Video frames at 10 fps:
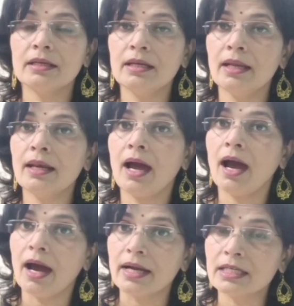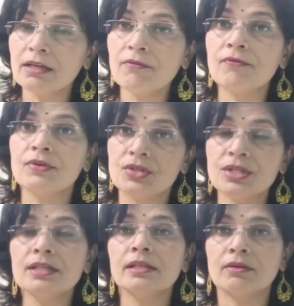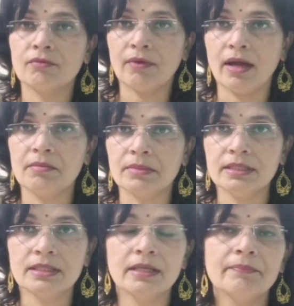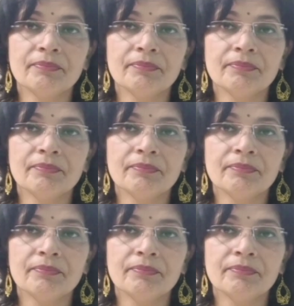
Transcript: an artificial environment,